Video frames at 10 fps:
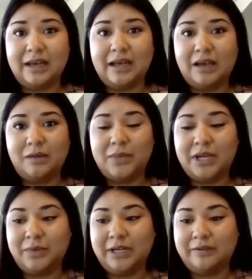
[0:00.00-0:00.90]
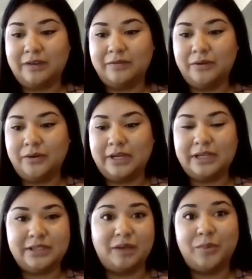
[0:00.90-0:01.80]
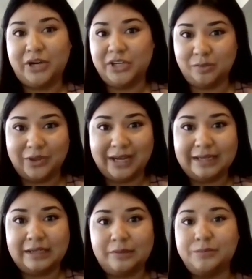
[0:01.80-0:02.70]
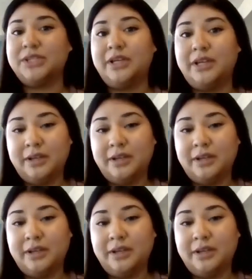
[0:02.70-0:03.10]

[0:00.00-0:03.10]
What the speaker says: and many of that food is non-perishable items.